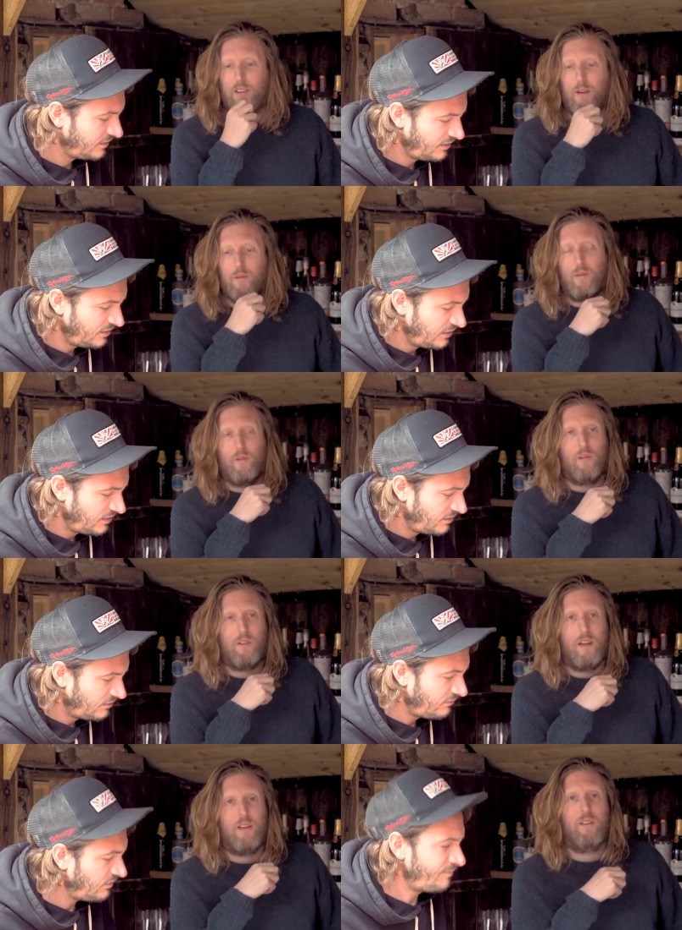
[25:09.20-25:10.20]
Speaker 1: Yeah, we were.
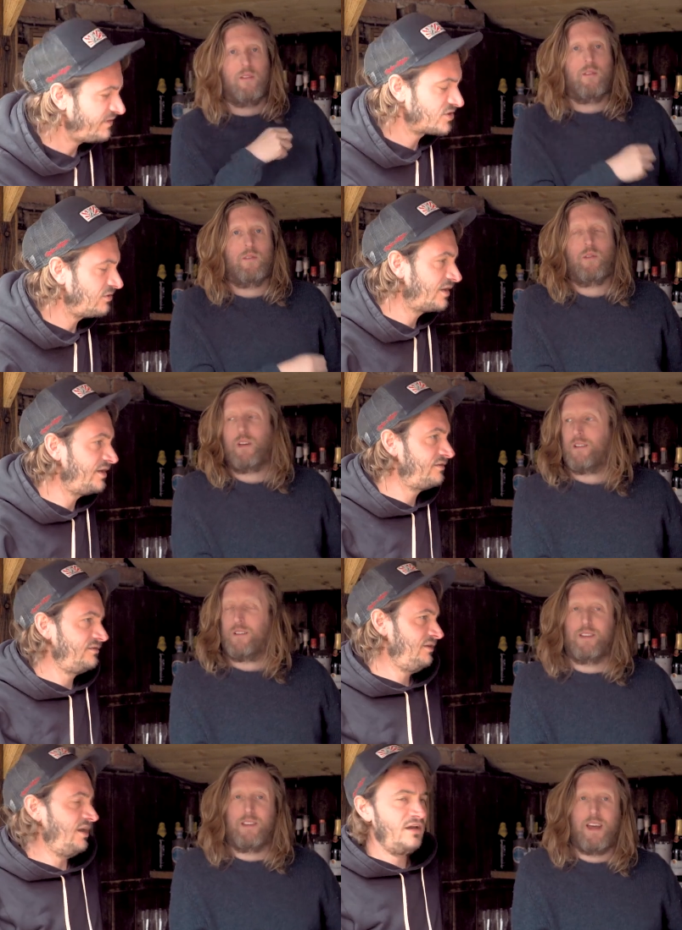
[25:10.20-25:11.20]
Yeah, been so lucky.
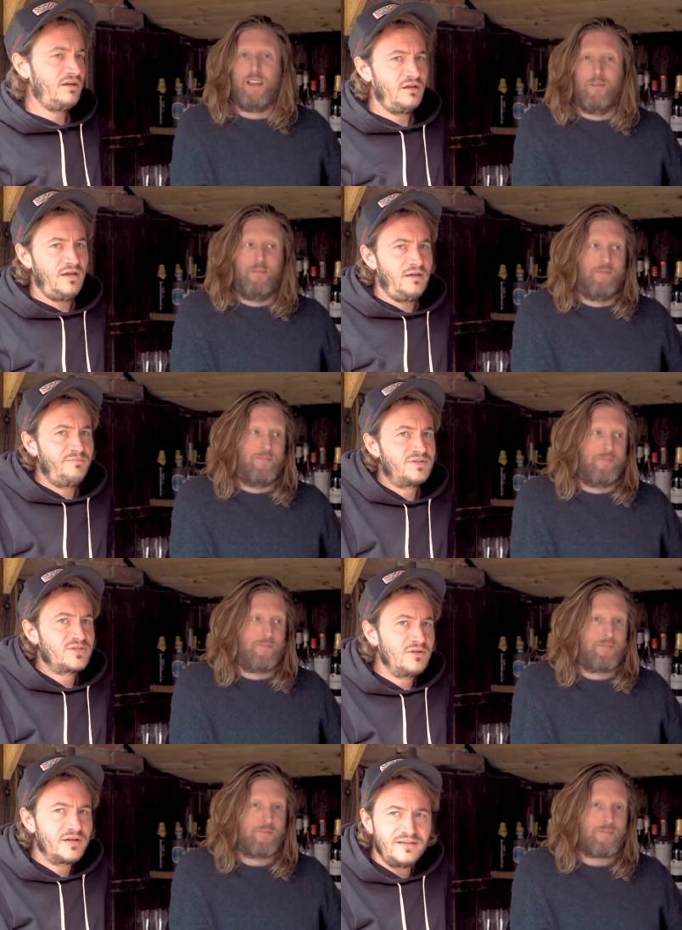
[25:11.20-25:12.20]
2010. Yeah, been so
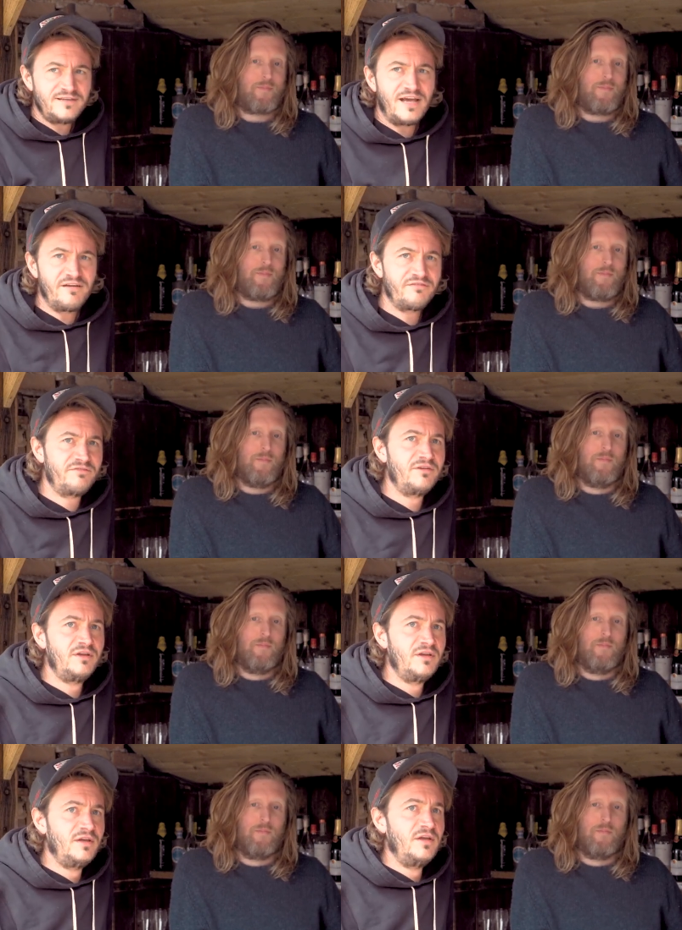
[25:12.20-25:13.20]
lucky to have.
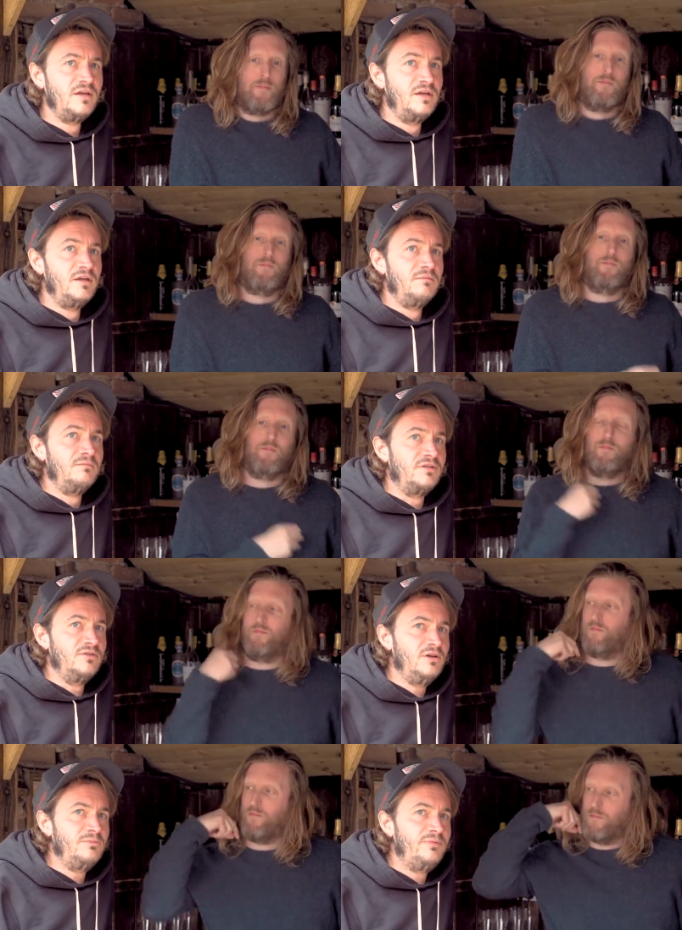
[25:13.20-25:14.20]
I don't
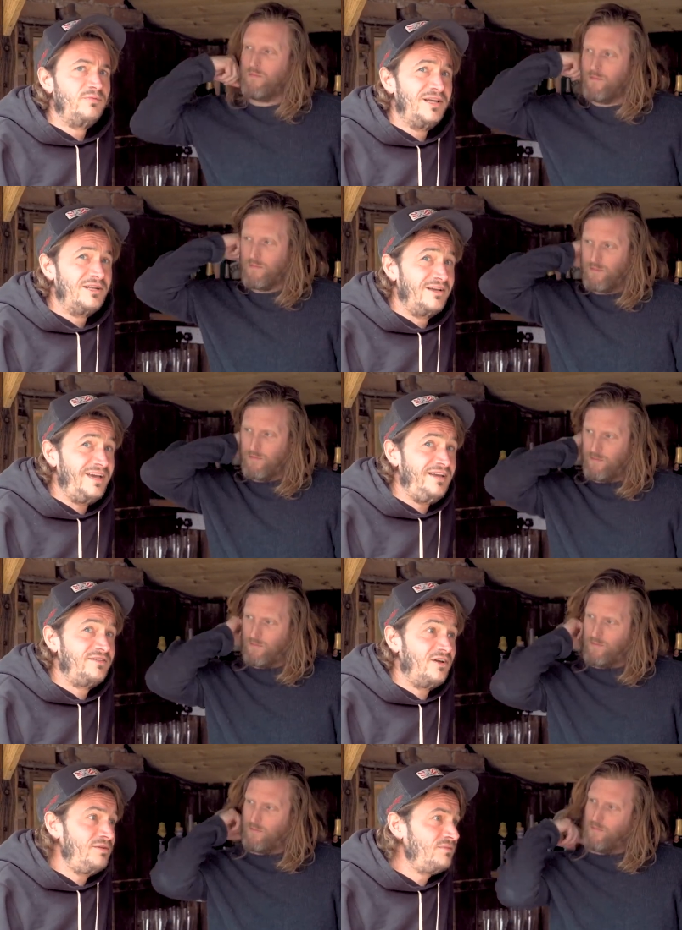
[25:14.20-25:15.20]
know. Maybe played like eight
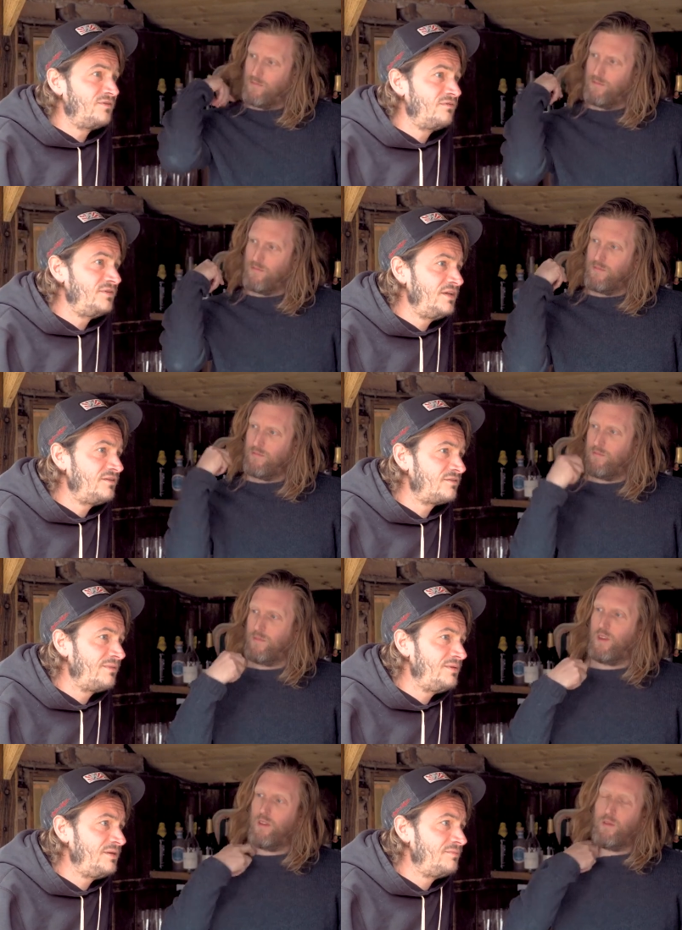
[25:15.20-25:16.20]
times over the years. Mm.
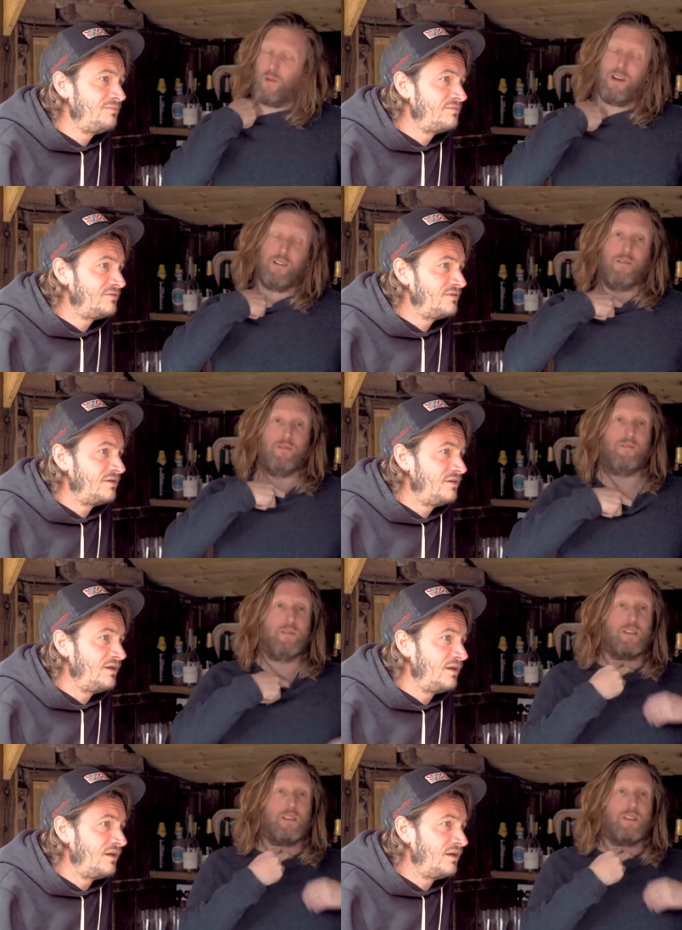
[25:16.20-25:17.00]
Maybe. Wow. Yeah.